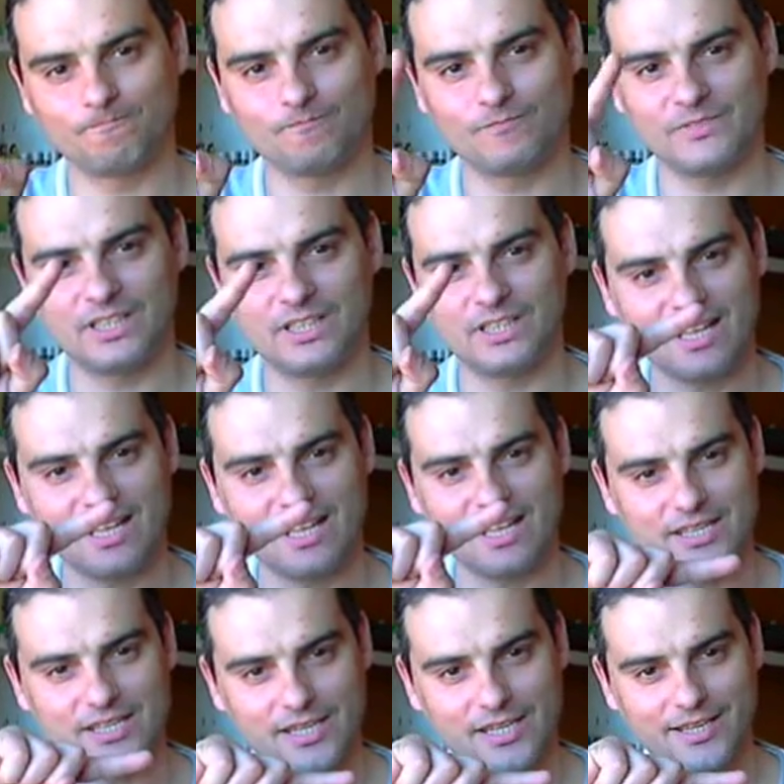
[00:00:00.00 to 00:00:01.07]

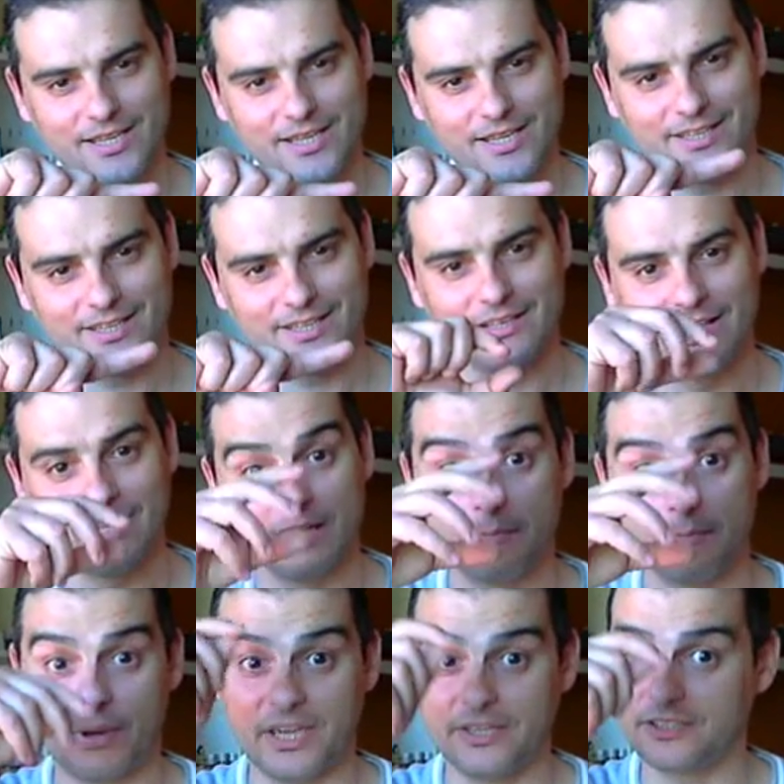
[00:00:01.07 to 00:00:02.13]
Nazi
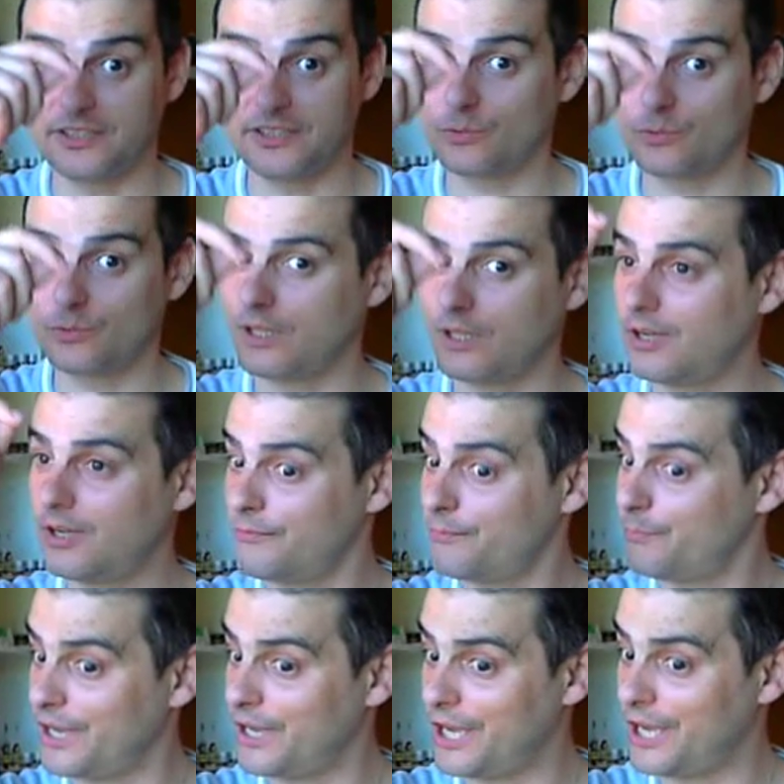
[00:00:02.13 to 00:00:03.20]
painted with a lot of
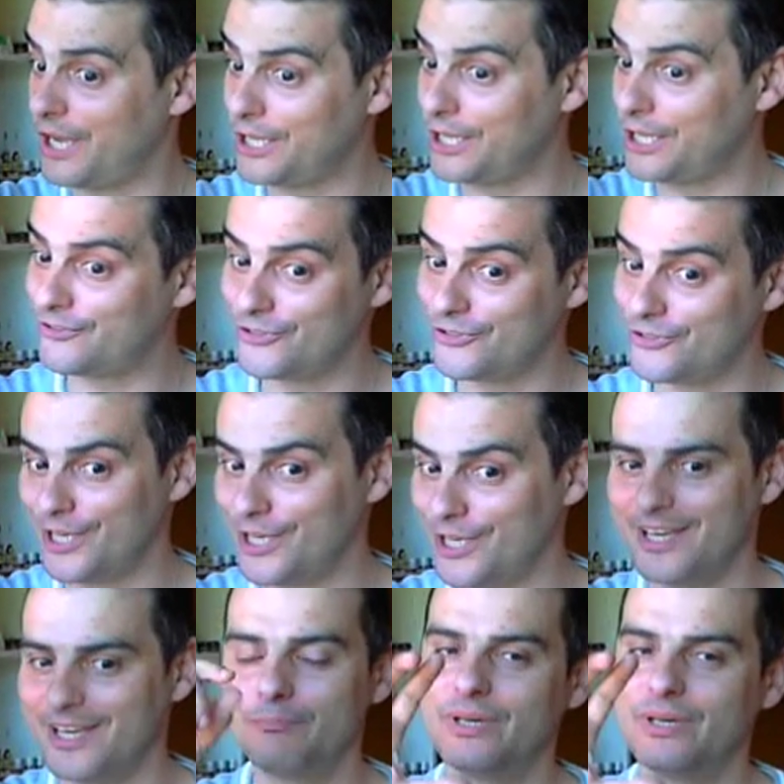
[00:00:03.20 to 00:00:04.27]
paint,
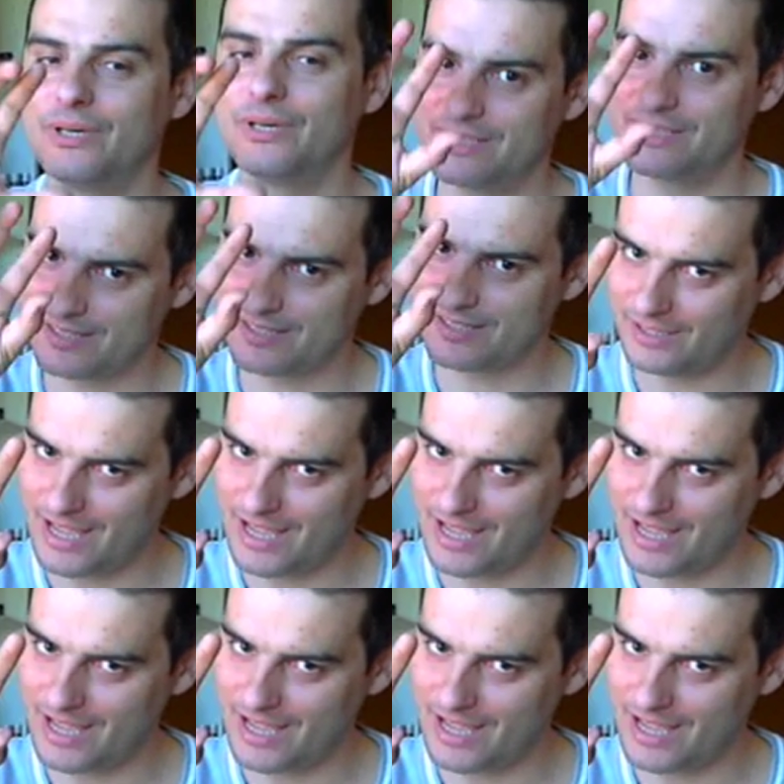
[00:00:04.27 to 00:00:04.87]
but it still